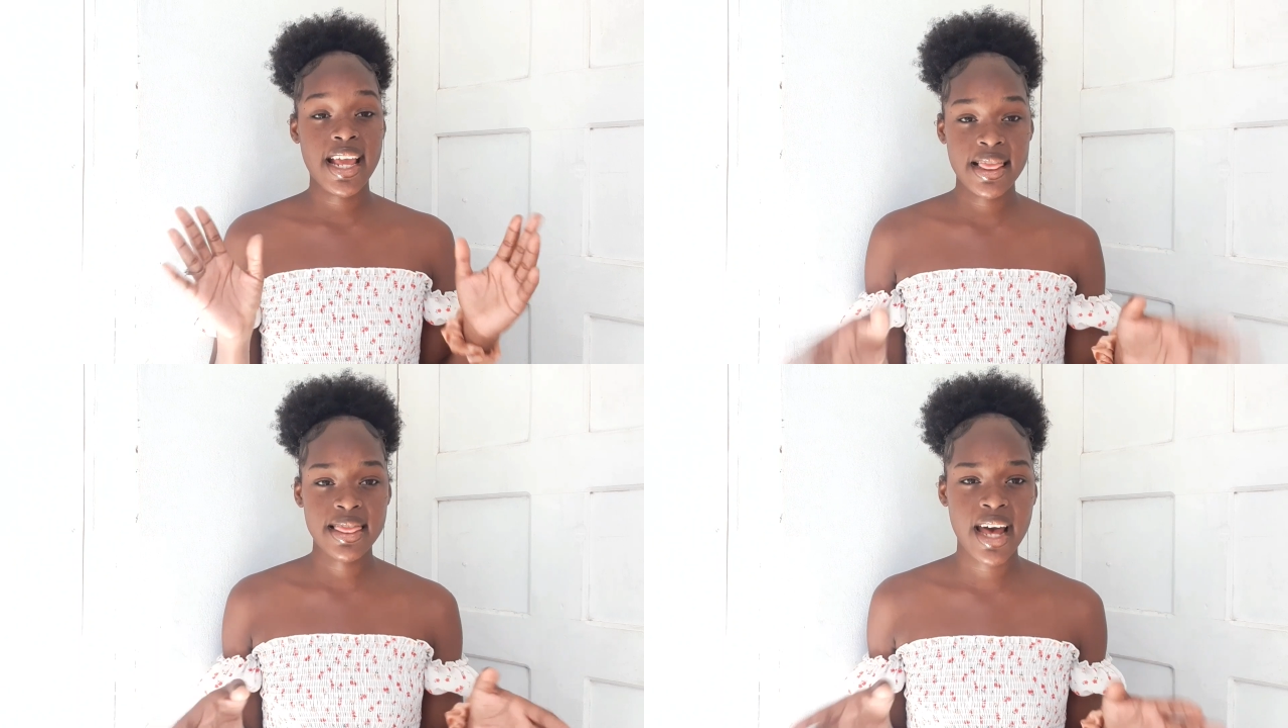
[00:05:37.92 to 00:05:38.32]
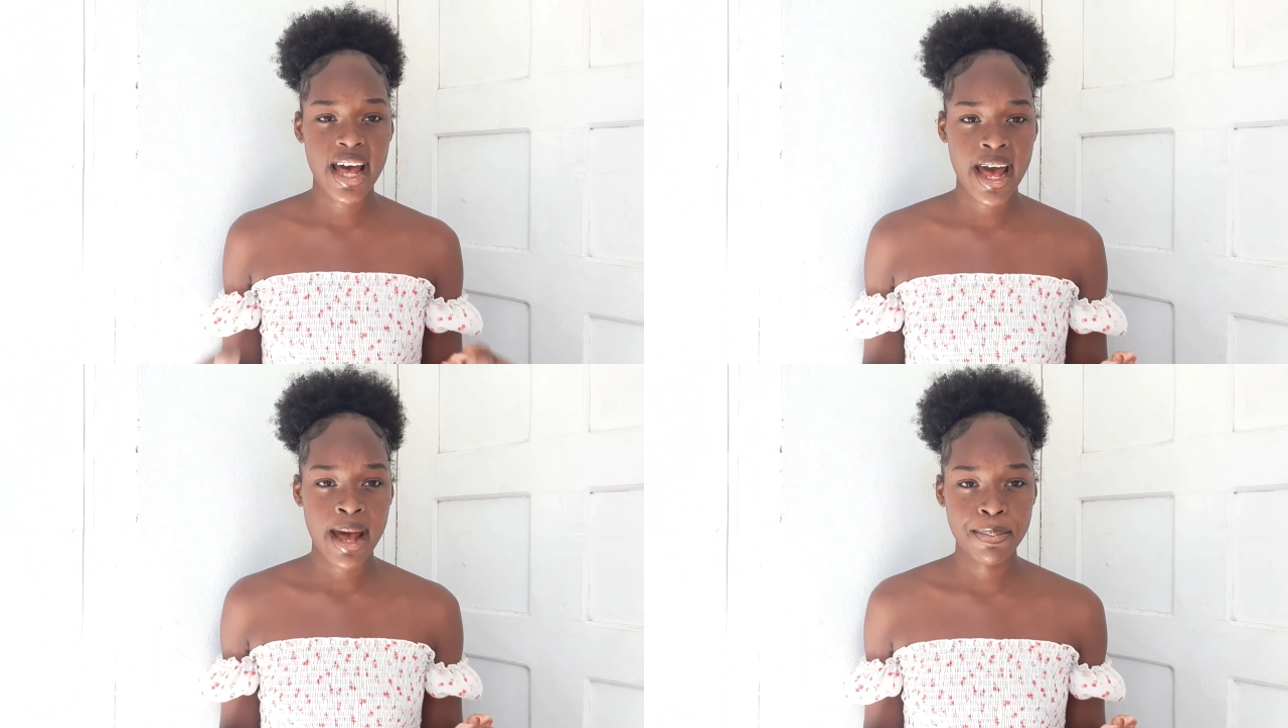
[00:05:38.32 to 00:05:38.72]
in the
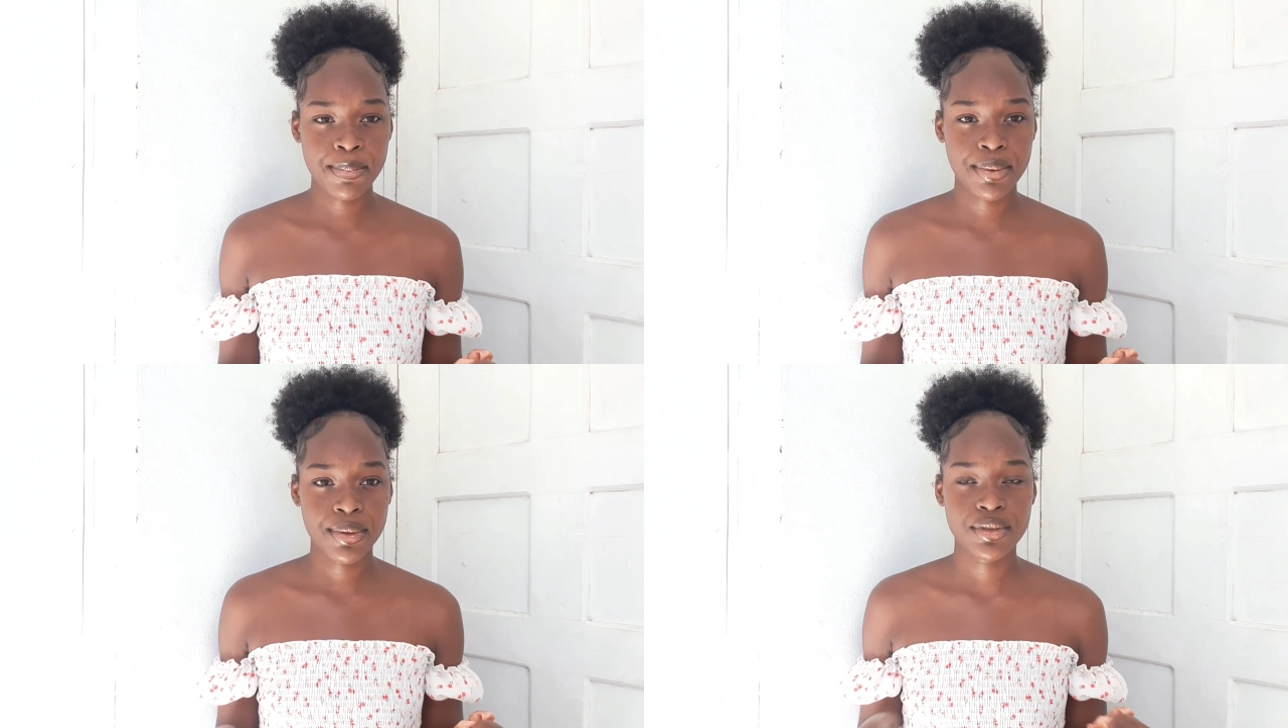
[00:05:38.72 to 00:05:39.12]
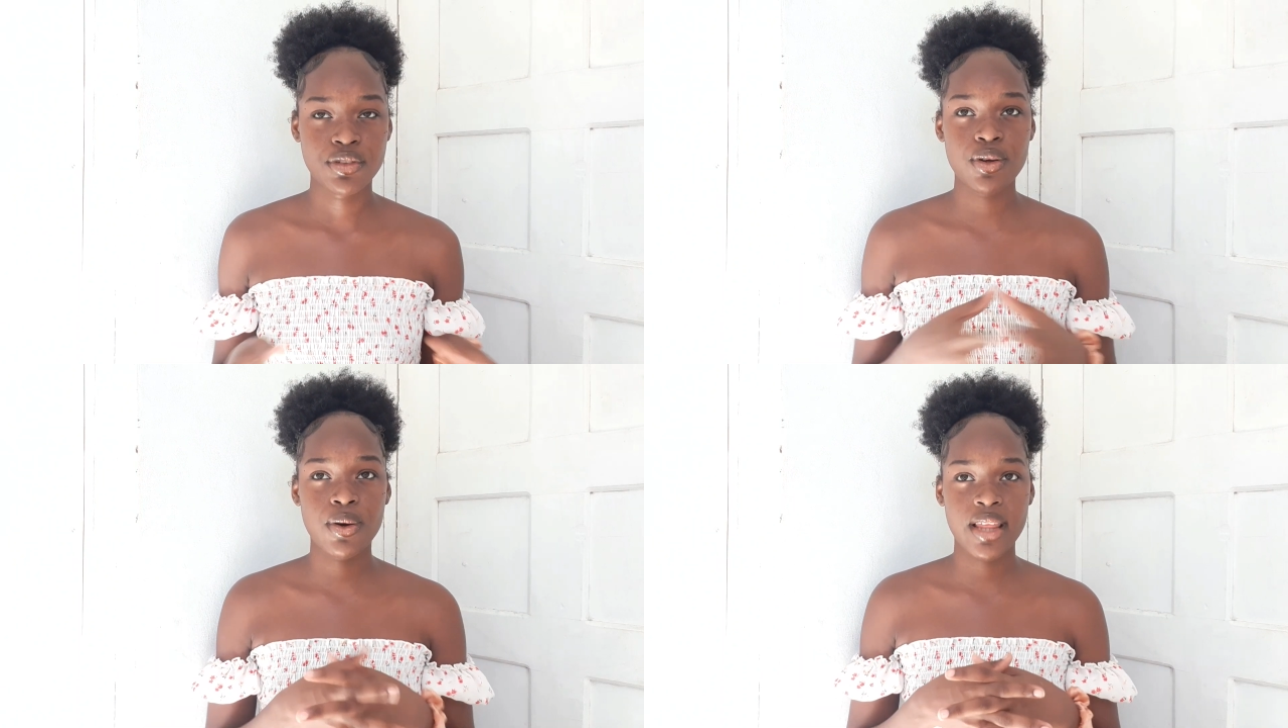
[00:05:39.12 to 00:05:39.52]
app
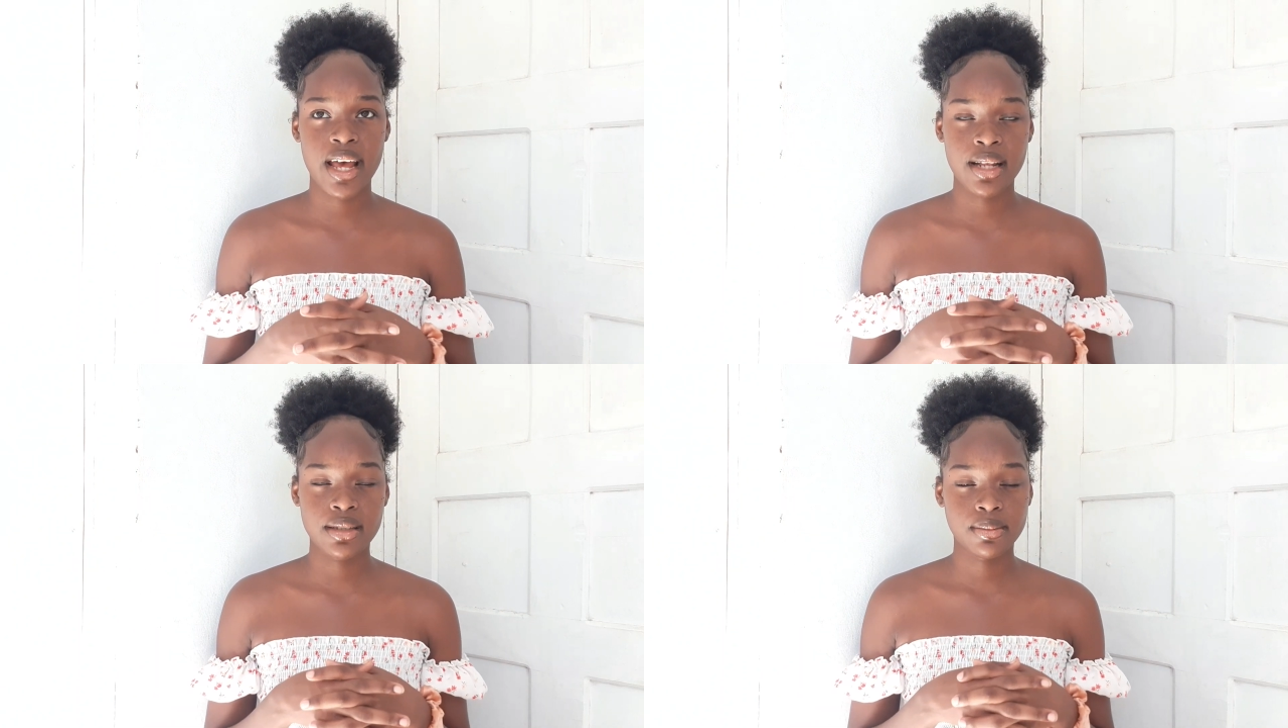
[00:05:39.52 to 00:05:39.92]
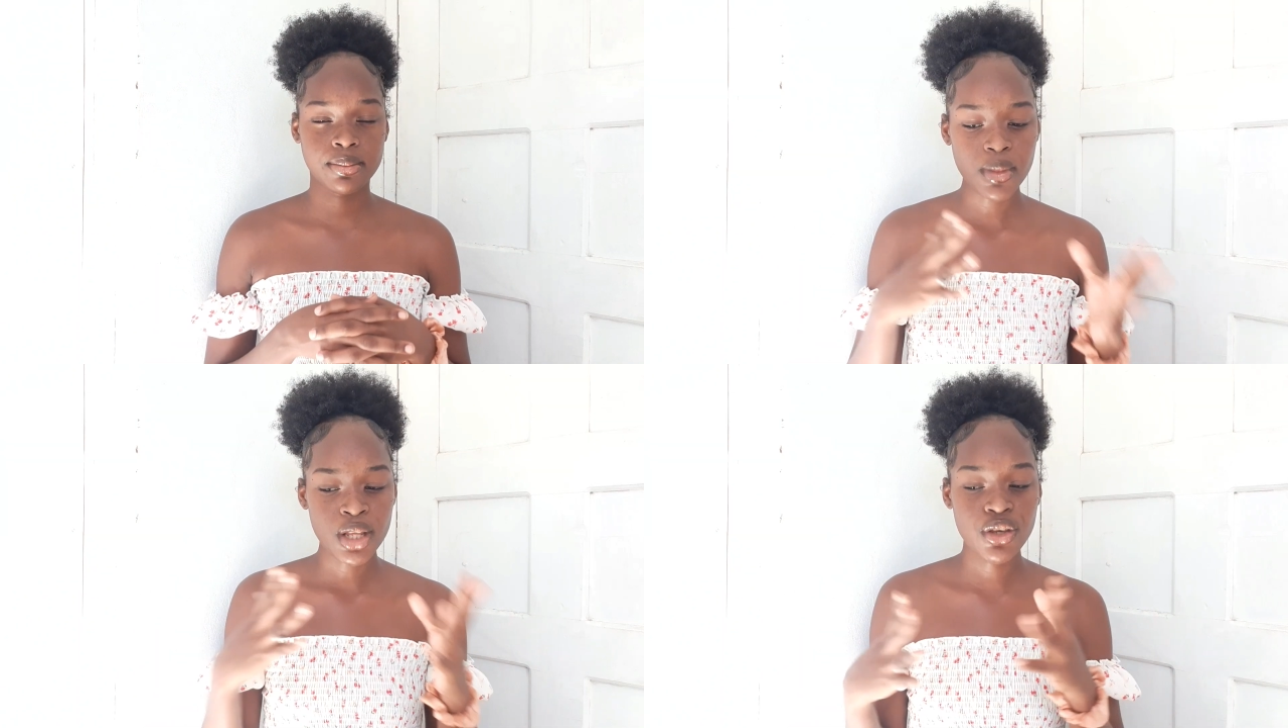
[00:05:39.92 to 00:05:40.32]
so that
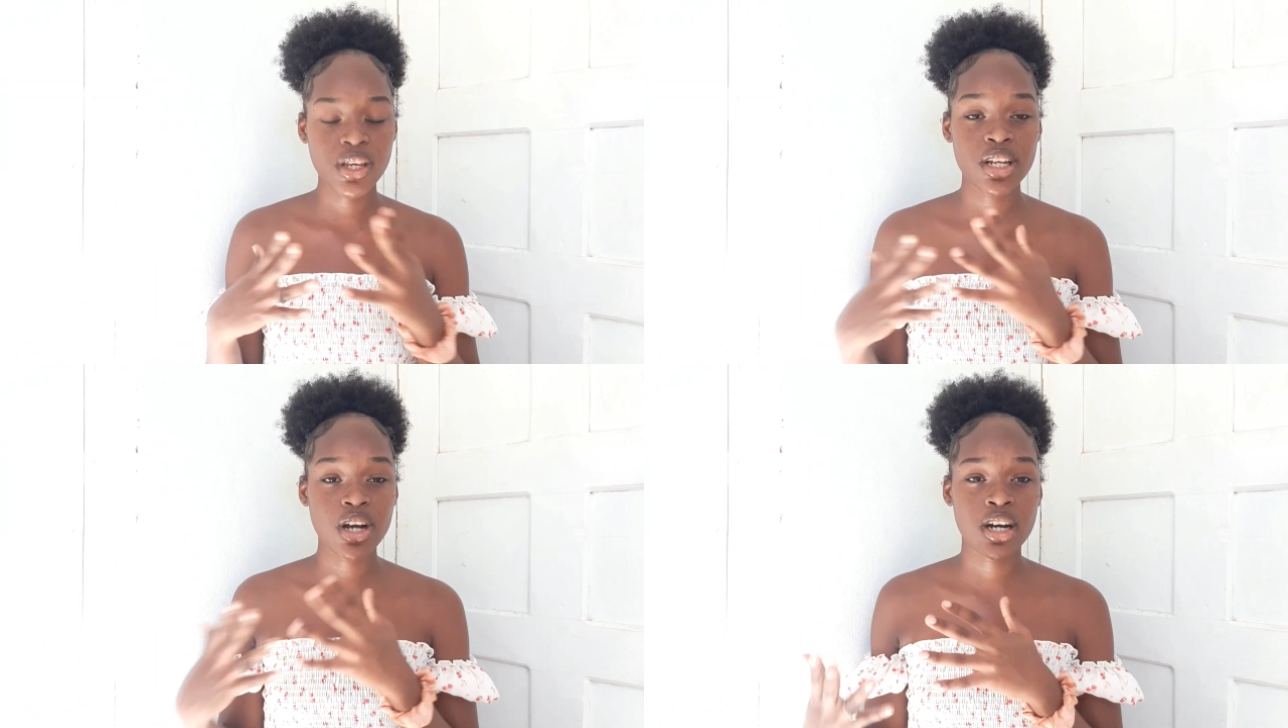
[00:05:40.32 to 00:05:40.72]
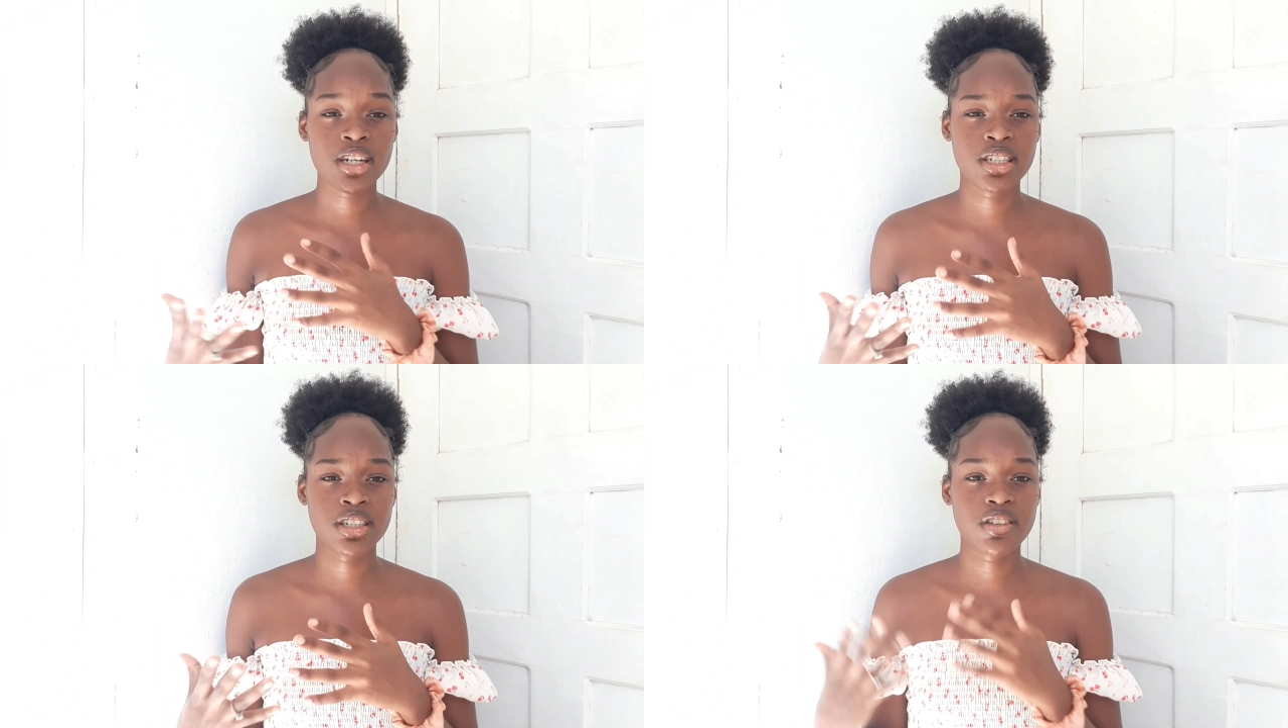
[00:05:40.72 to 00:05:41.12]
you can
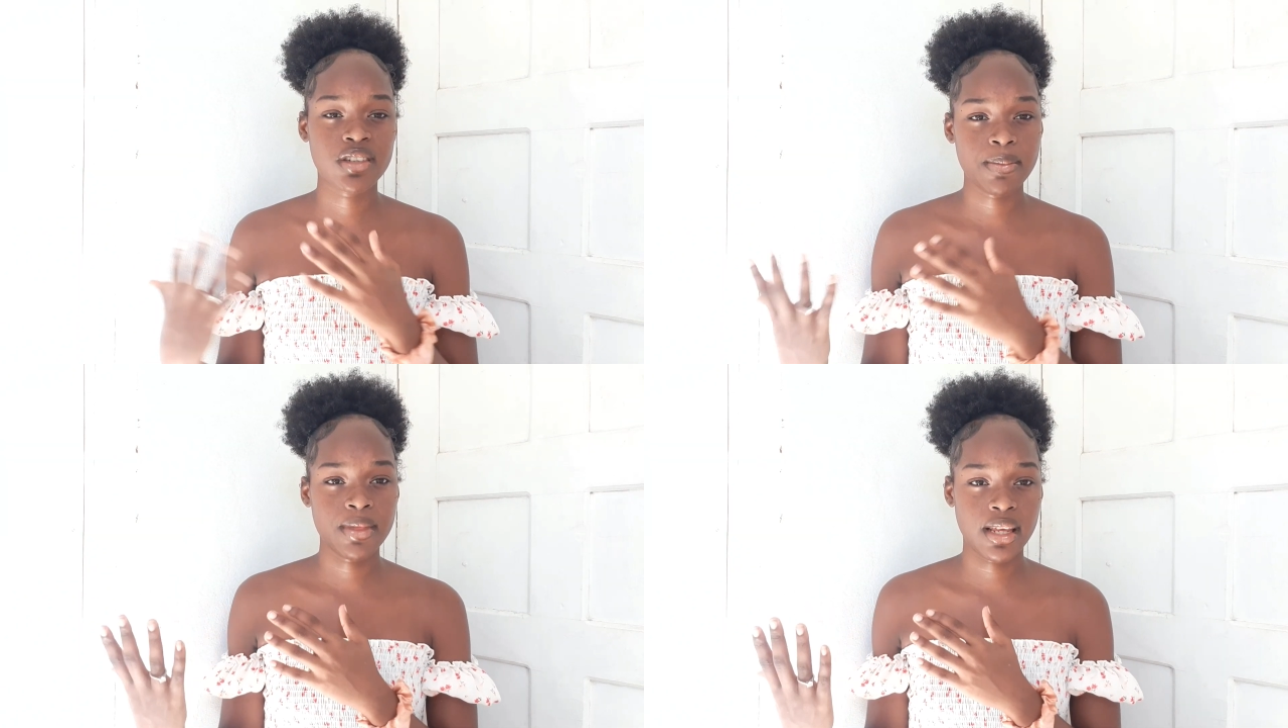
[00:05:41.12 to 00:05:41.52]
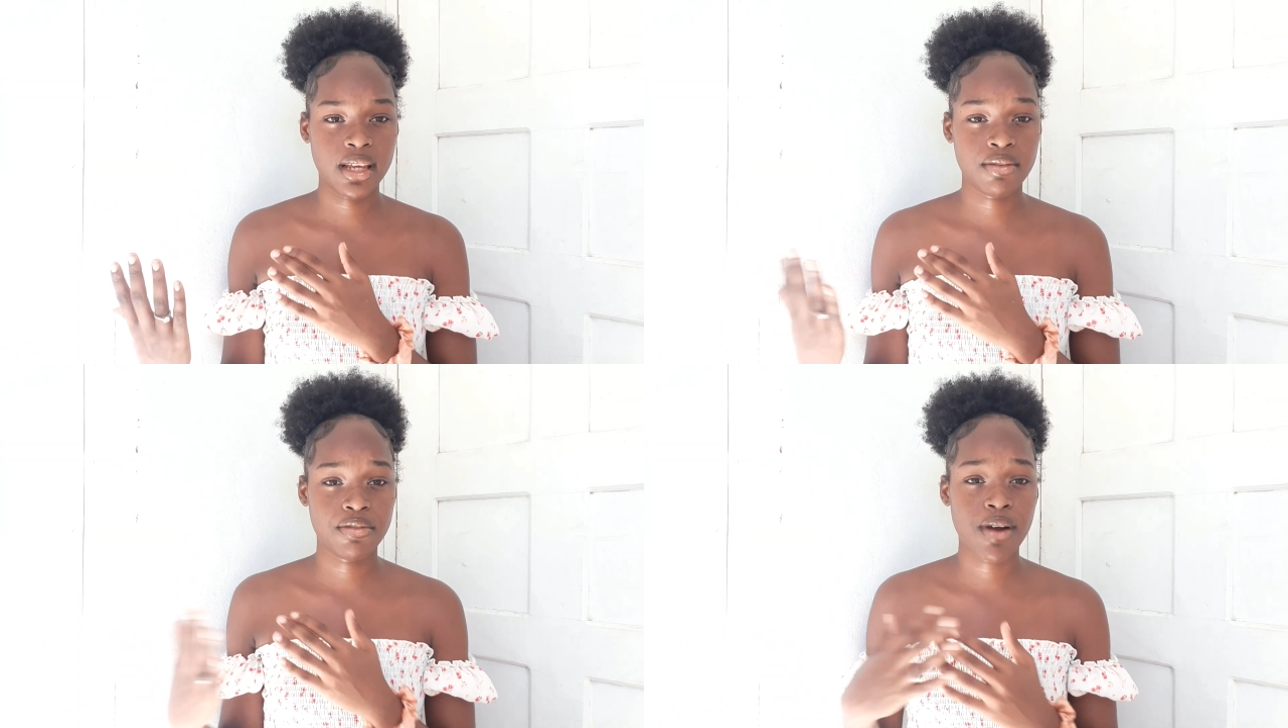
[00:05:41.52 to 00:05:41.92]
order
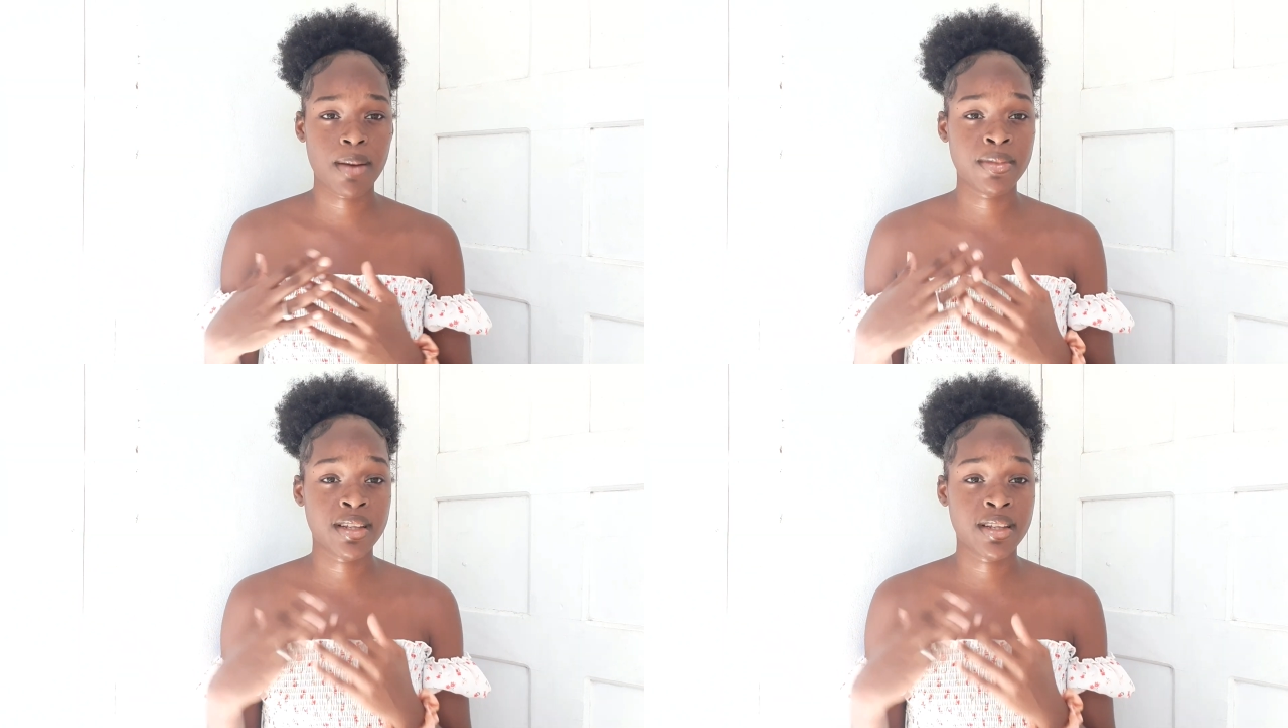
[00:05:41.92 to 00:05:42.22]
something from the